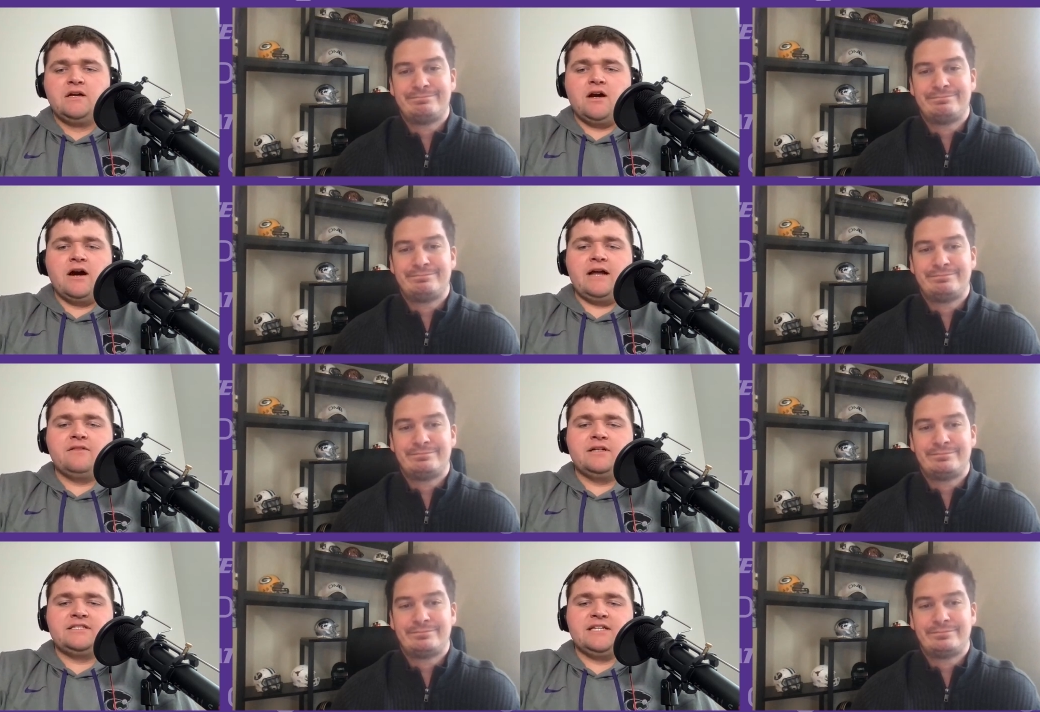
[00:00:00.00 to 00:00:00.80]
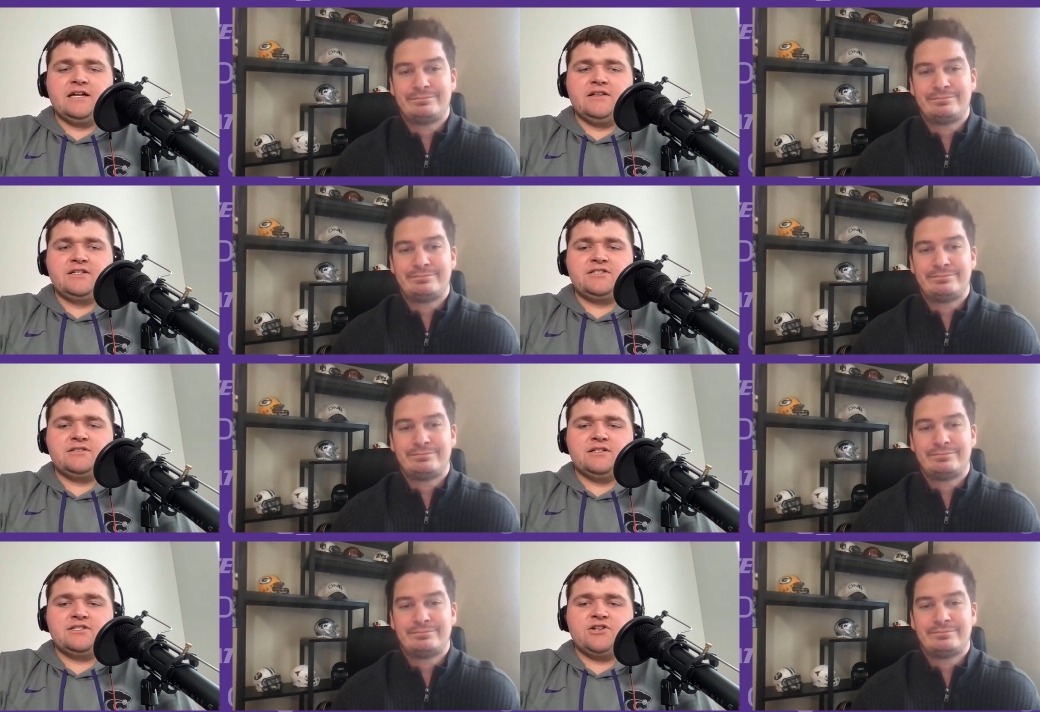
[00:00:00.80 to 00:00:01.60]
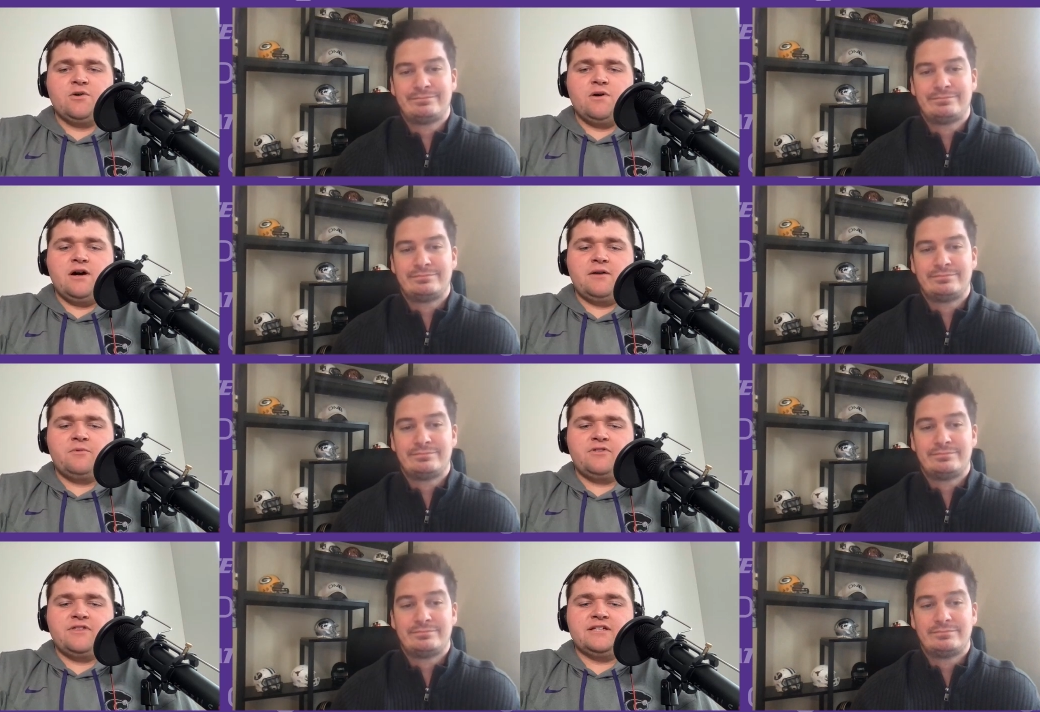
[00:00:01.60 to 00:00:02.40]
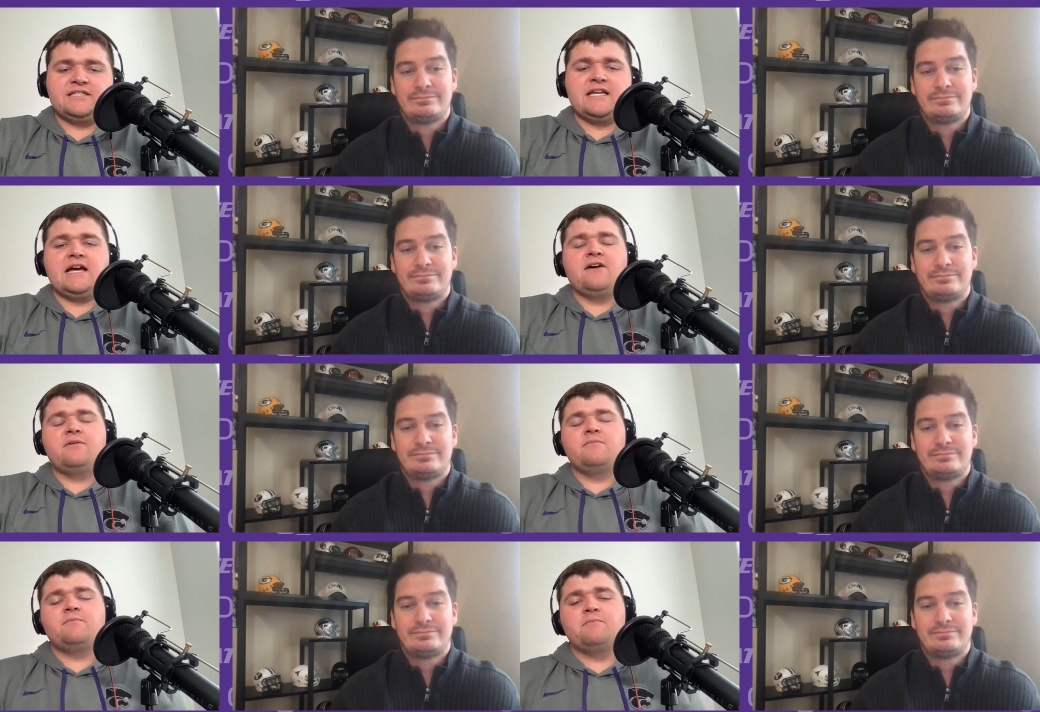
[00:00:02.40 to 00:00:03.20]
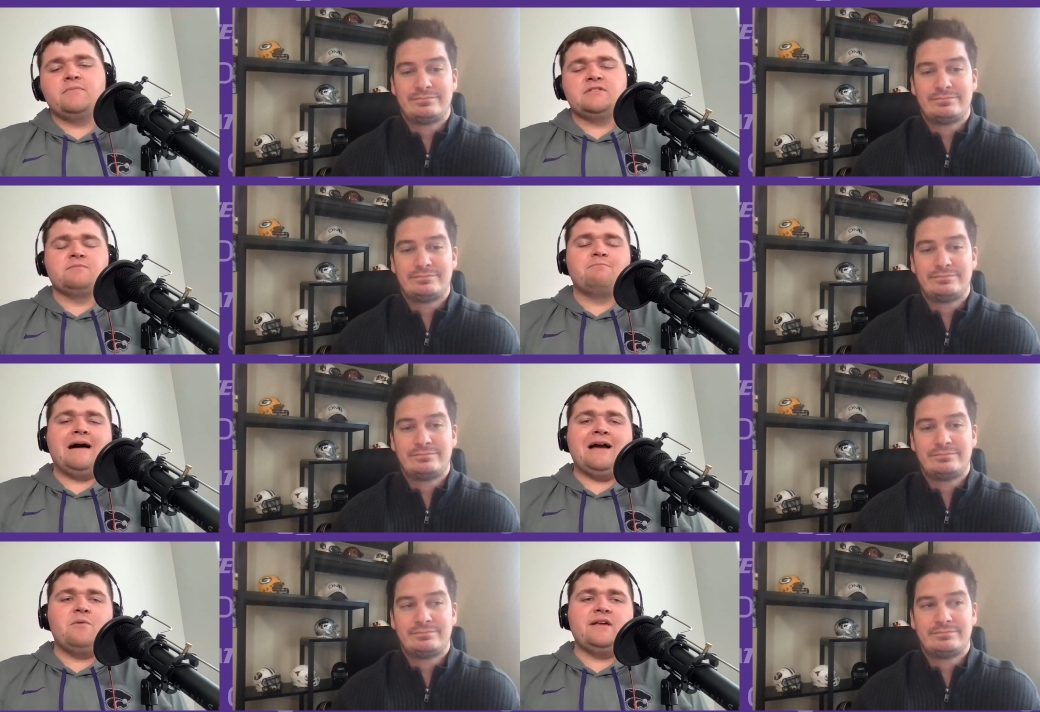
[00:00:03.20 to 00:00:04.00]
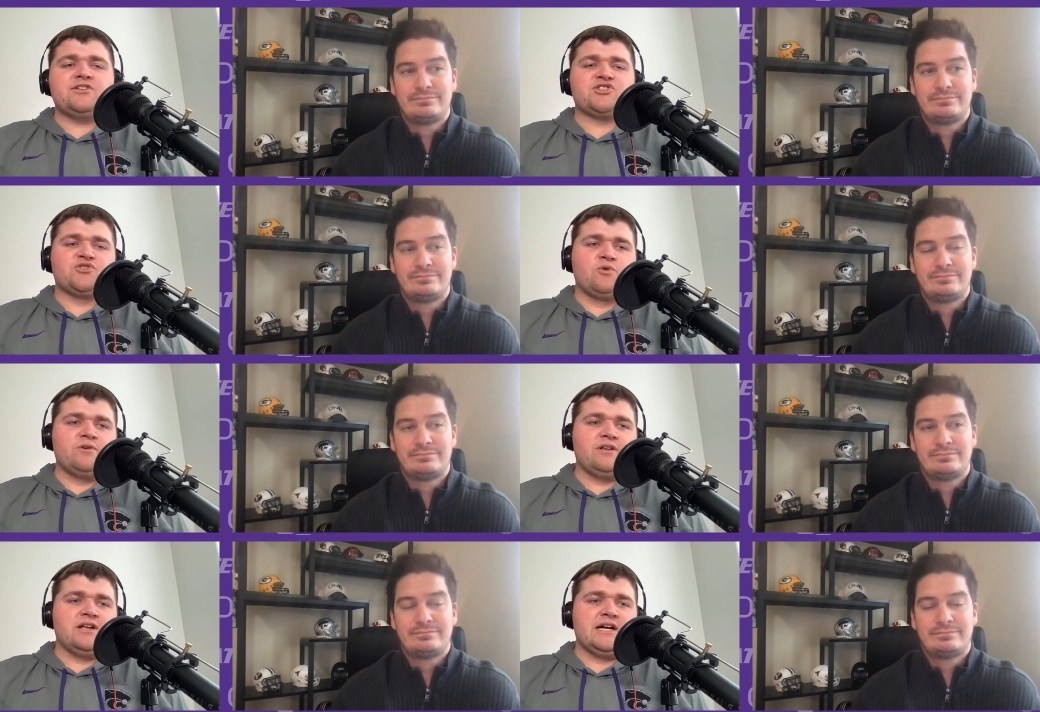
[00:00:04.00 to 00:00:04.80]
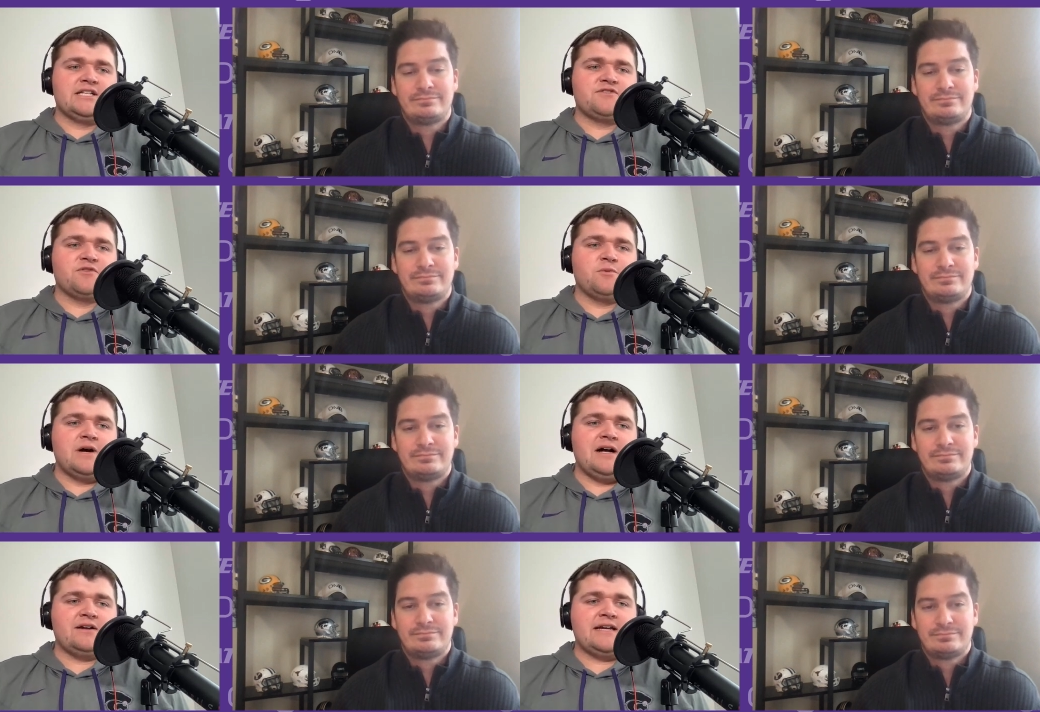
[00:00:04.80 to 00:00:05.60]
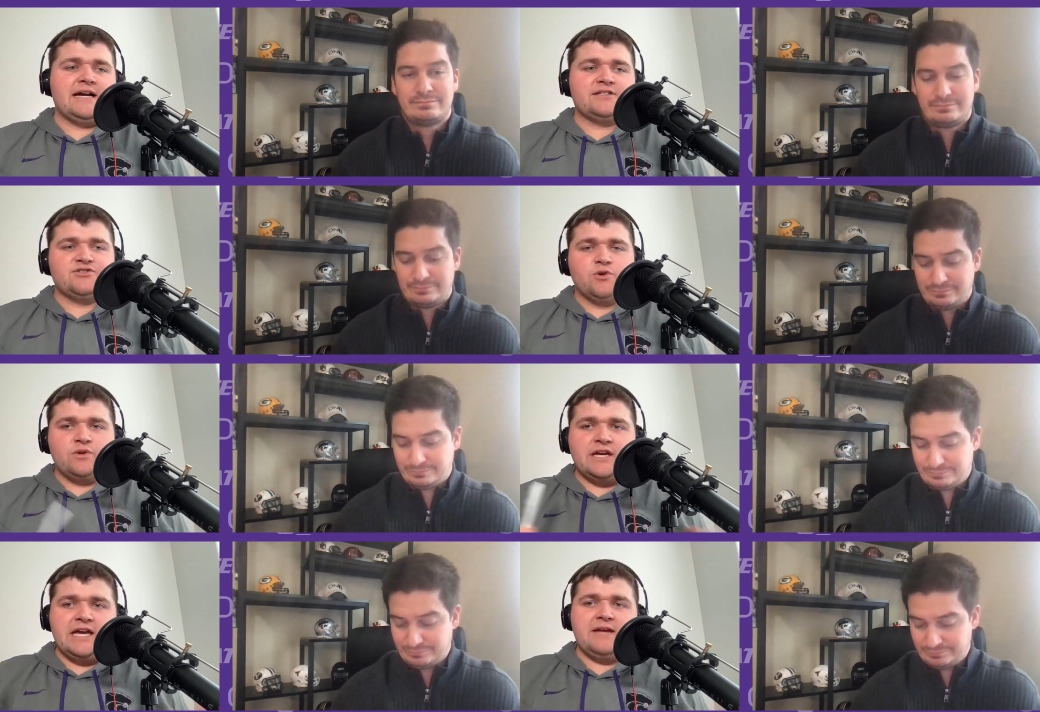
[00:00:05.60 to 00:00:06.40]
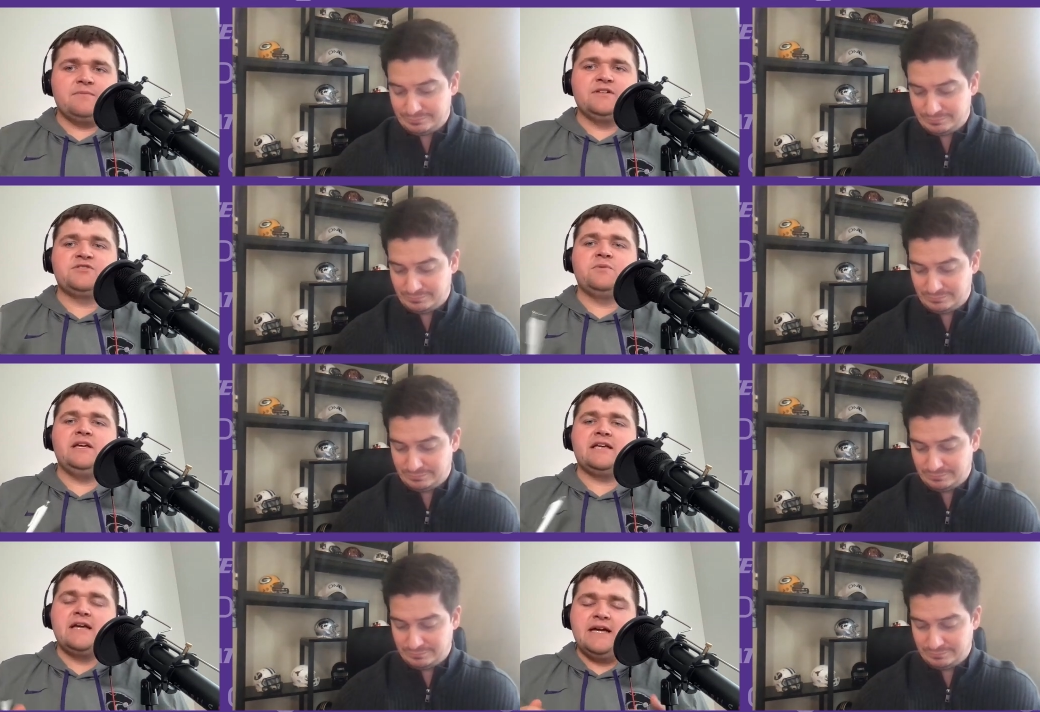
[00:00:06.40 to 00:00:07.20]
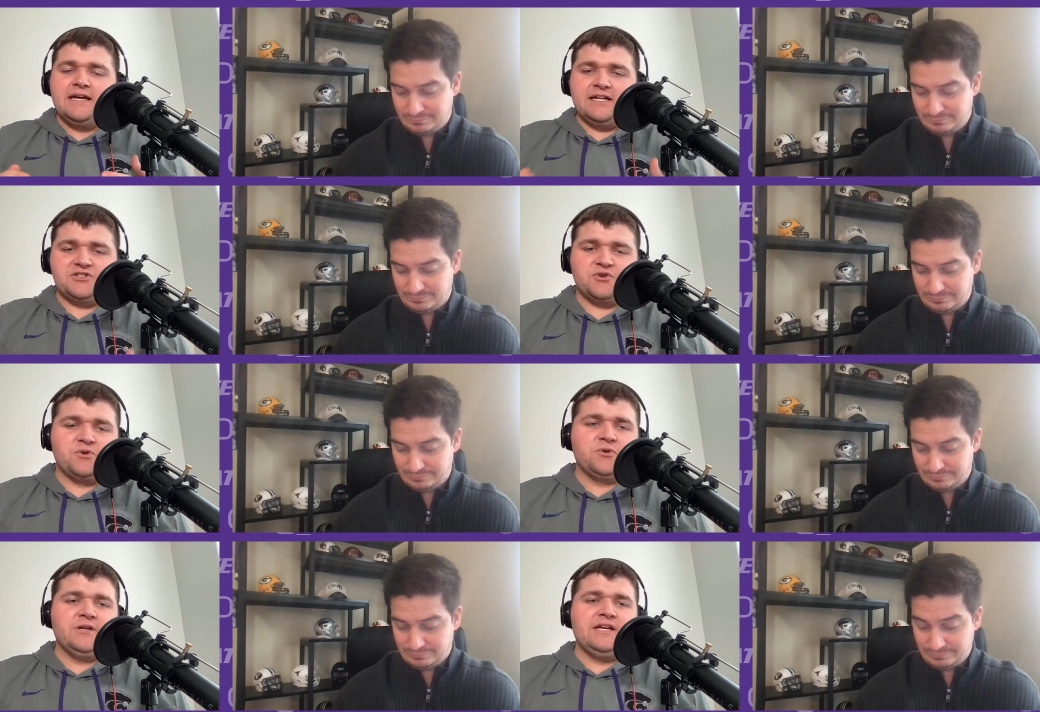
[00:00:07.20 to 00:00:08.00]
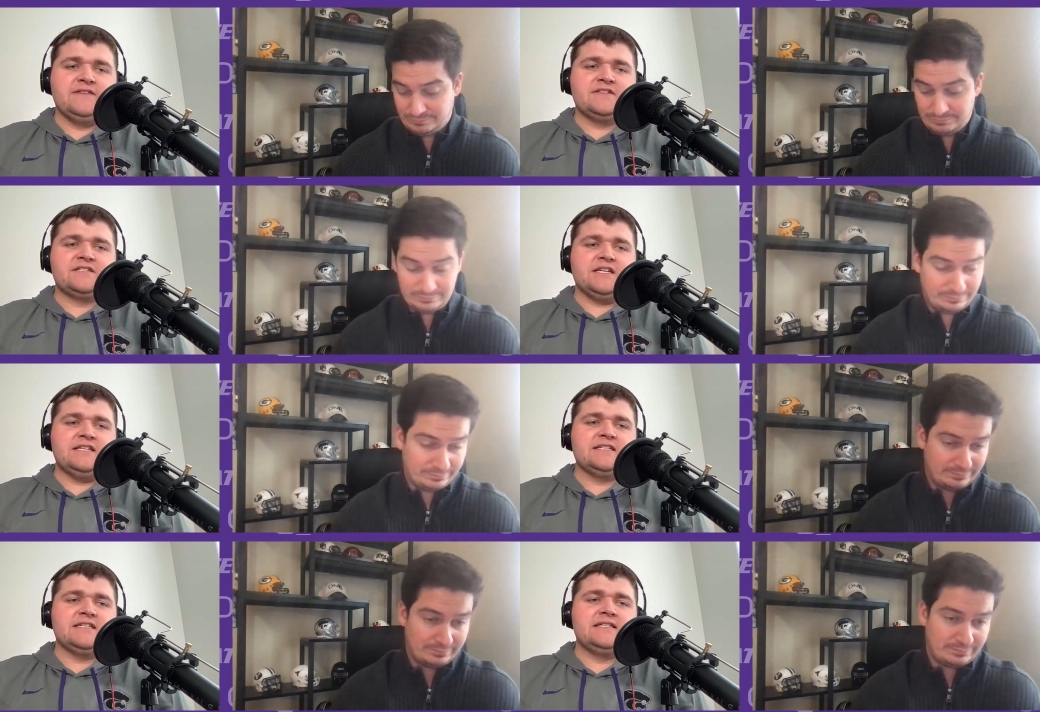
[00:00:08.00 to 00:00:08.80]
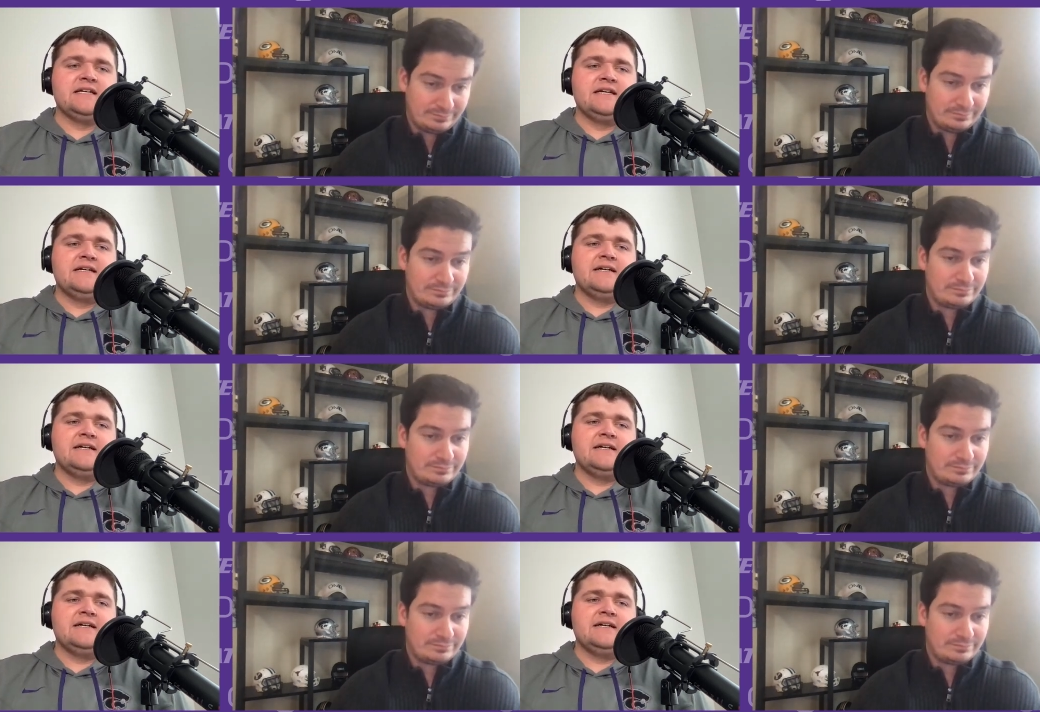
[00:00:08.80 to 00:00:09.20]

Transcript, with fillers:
Speaker 1: All right, let's uh, let's let's go on with this now. Some bye week storylines for the Wildcats. No game this week. It's early in the season.